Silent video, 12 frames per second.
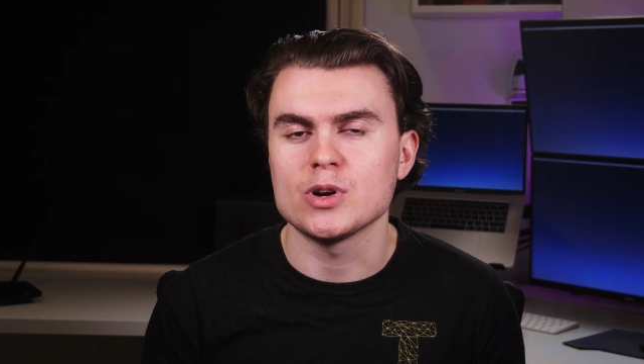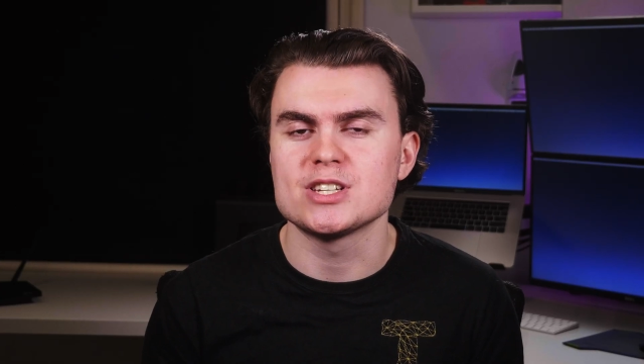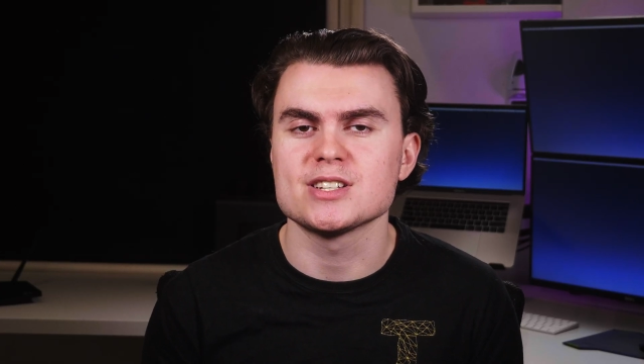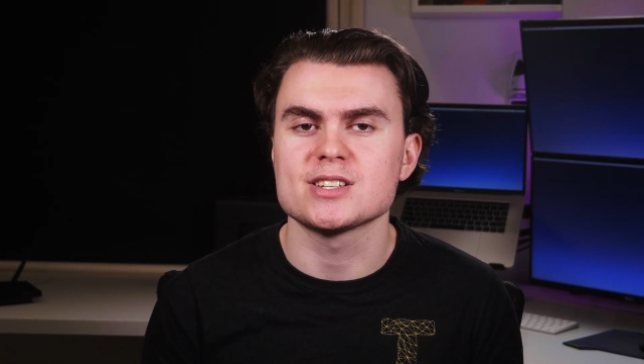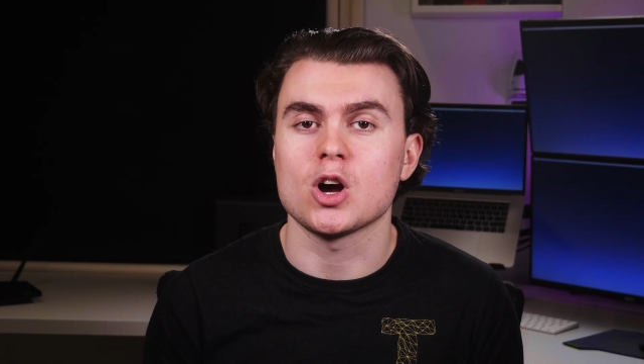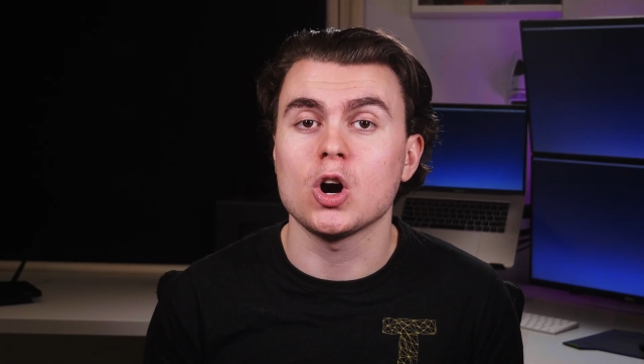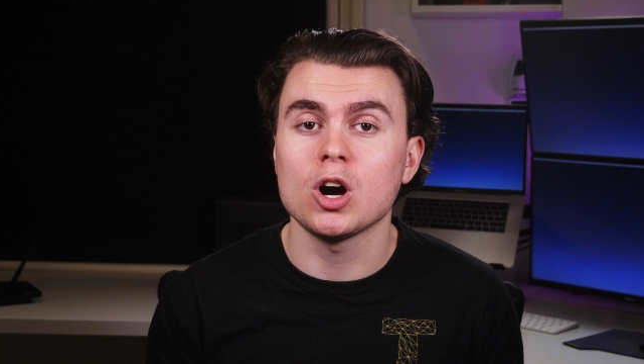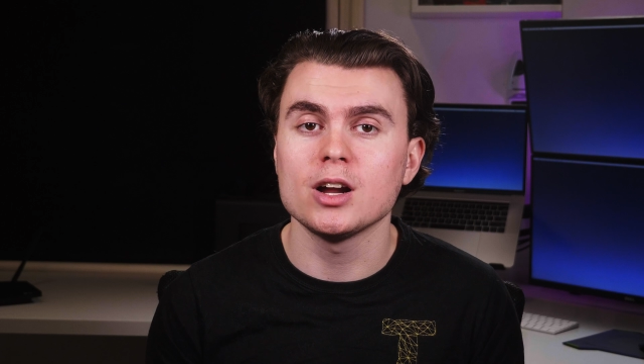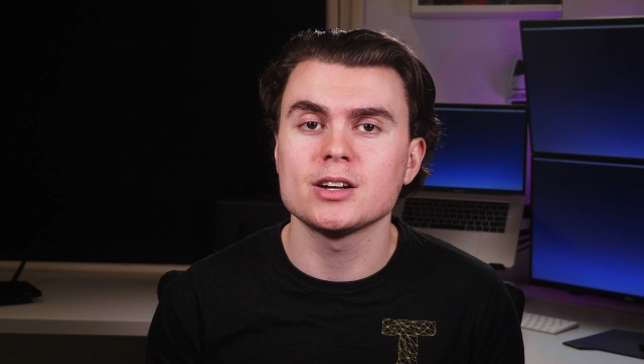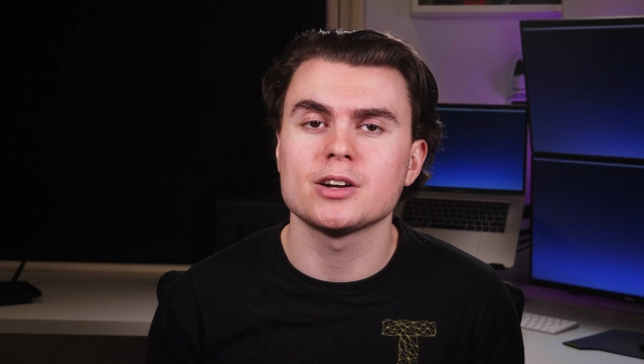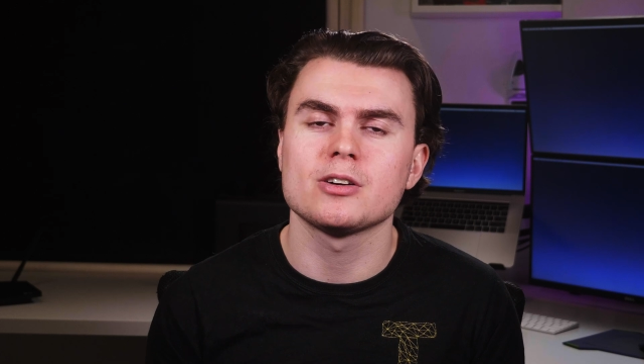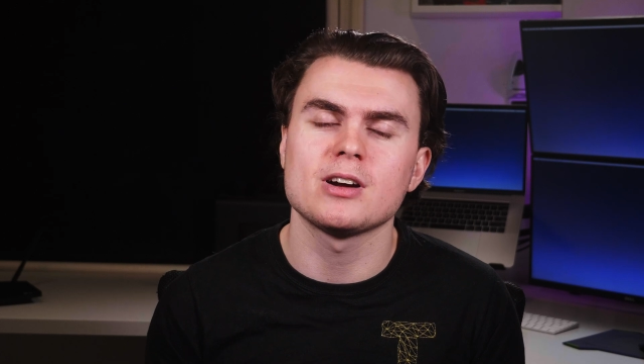which is a
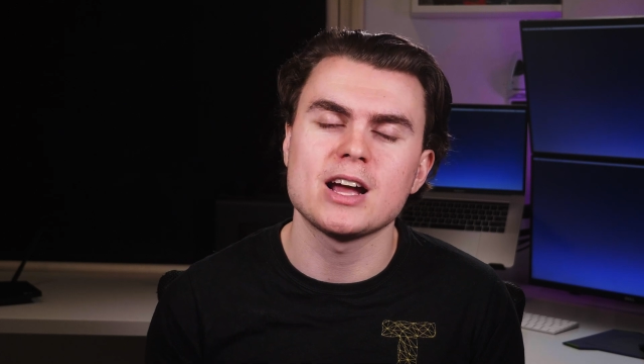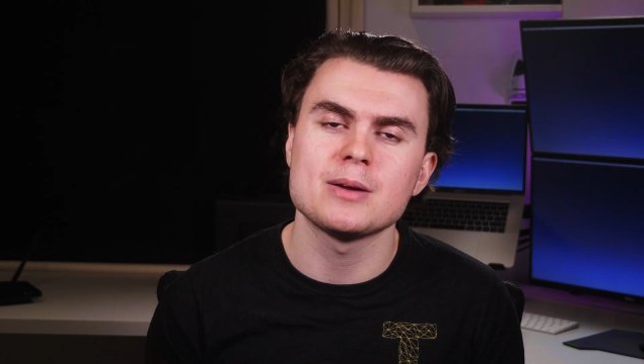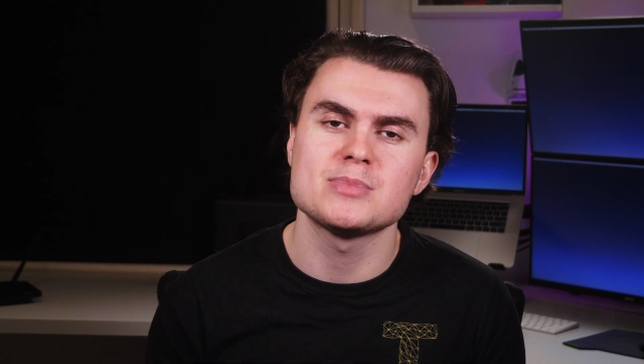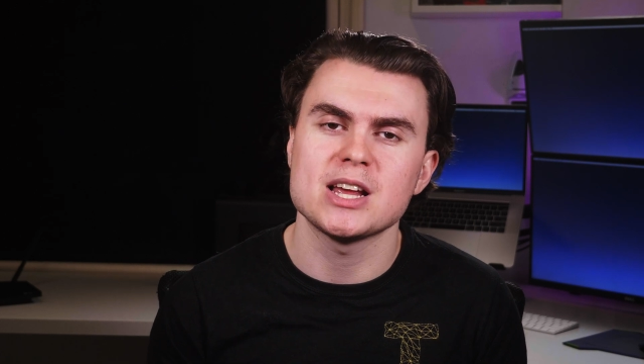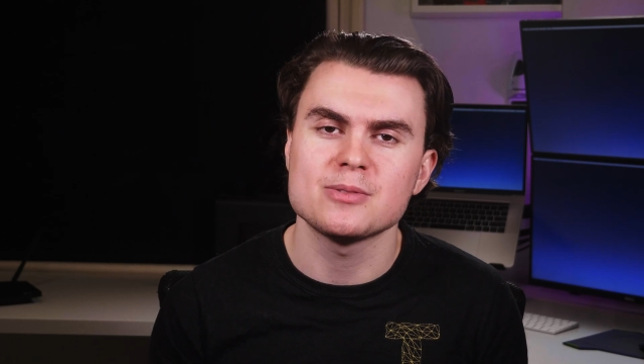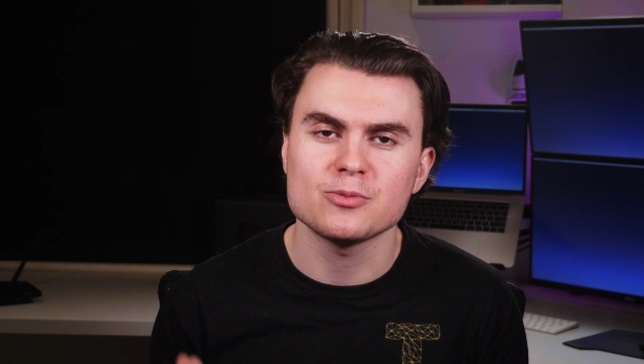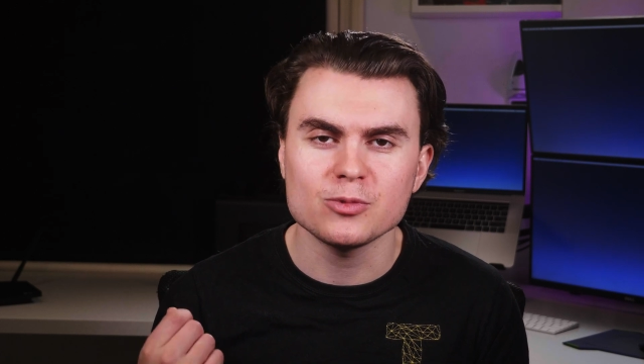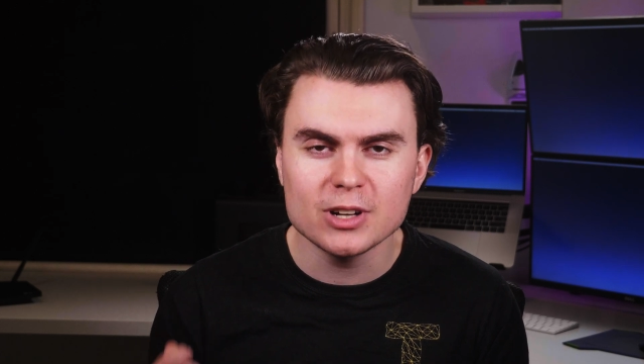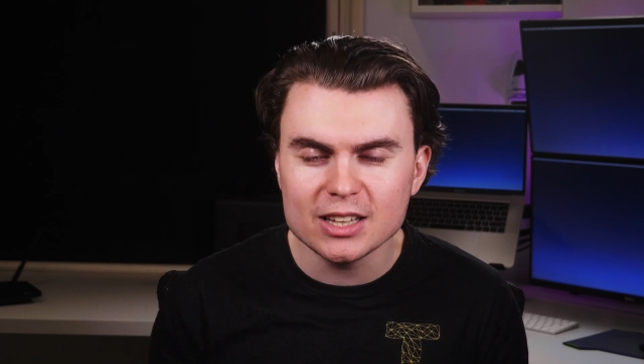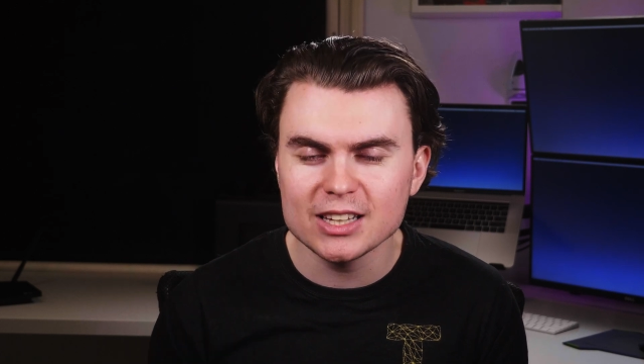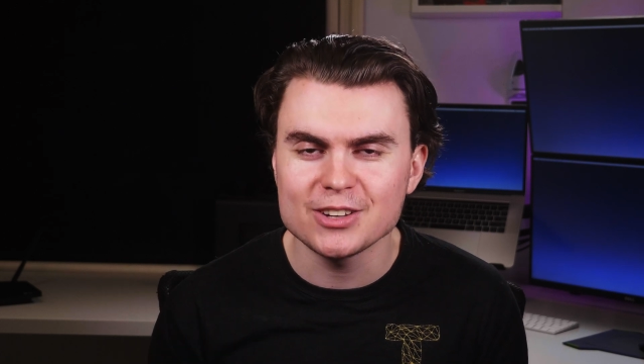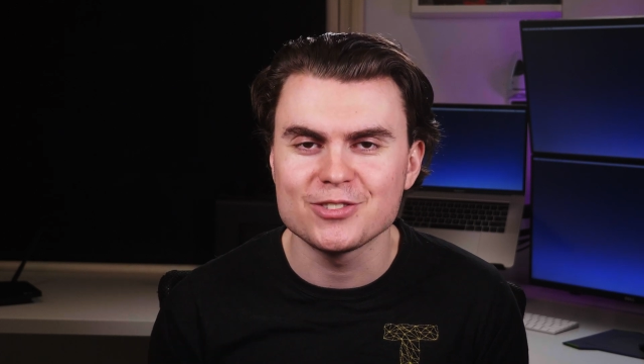hot, cramped and
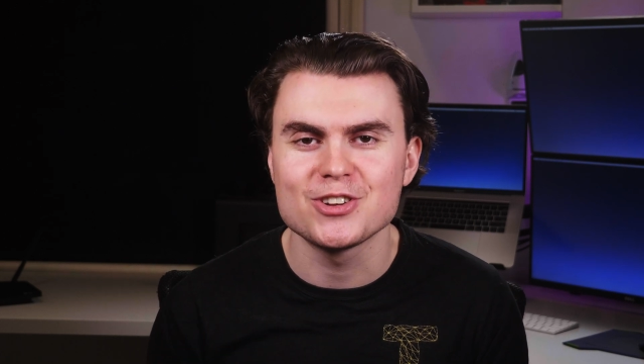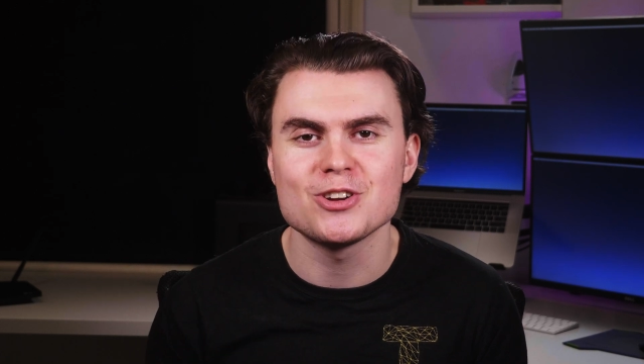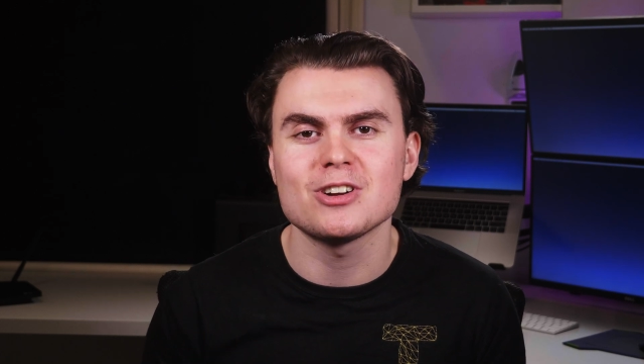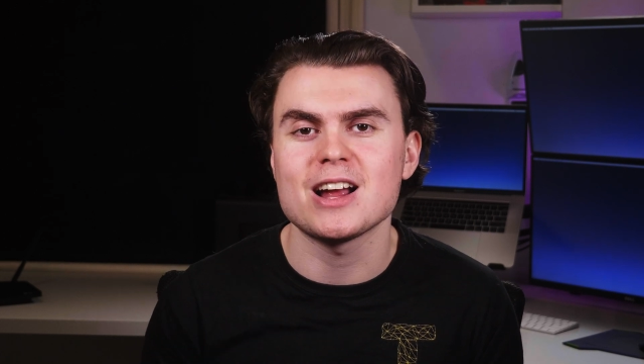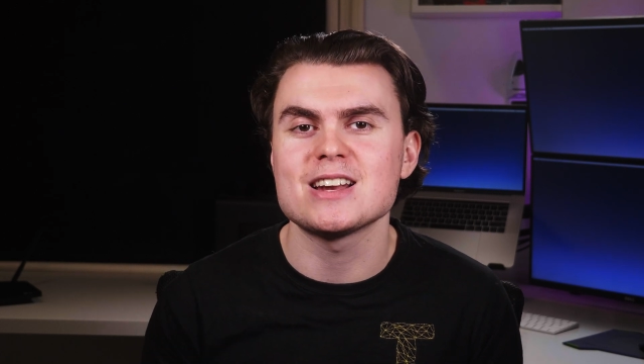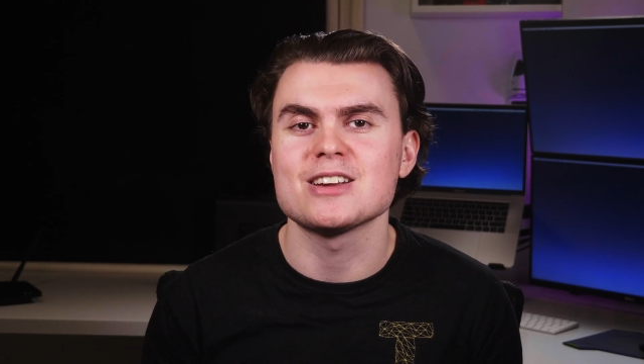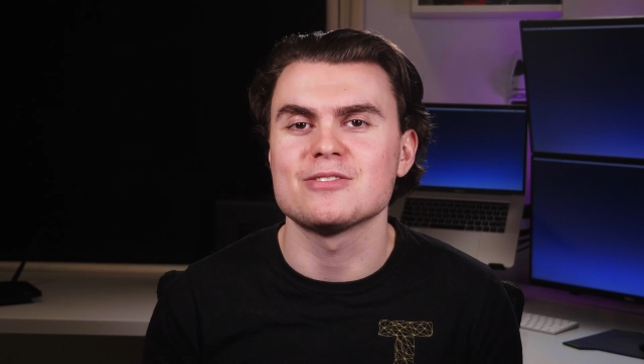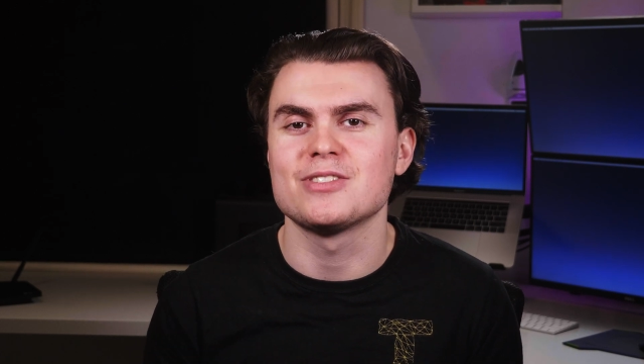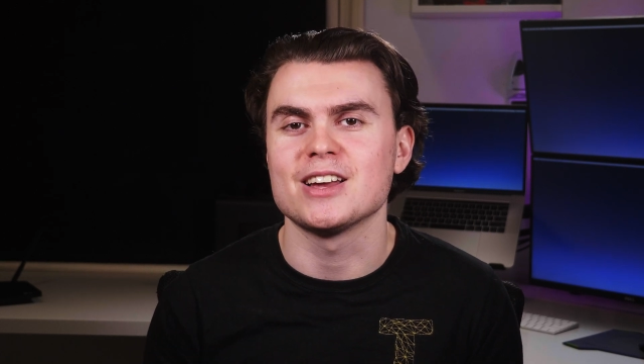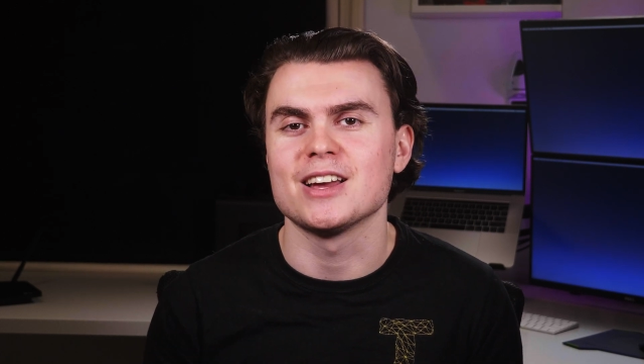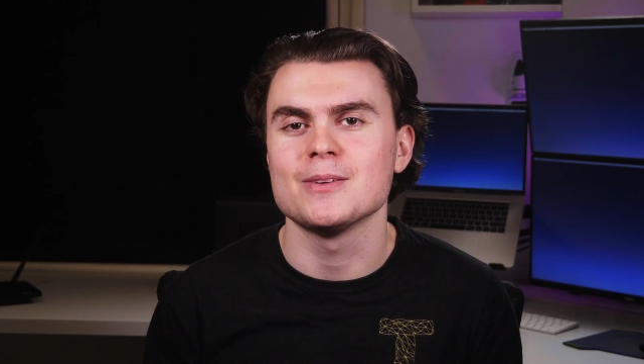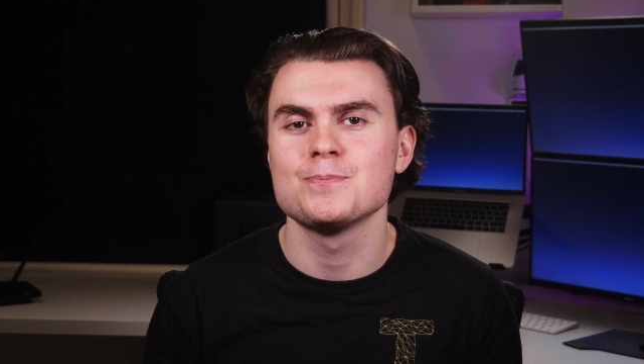really infuriating
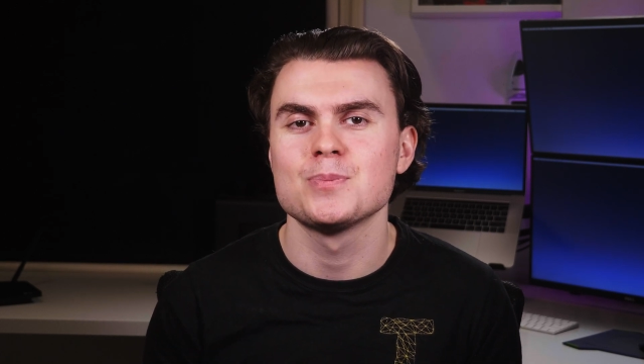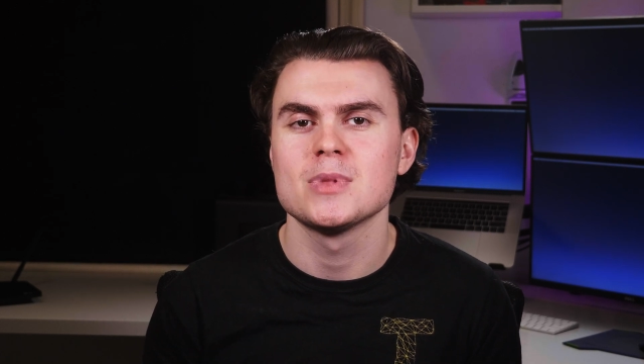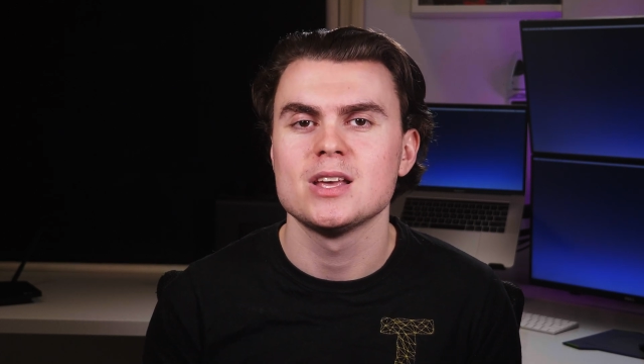affair.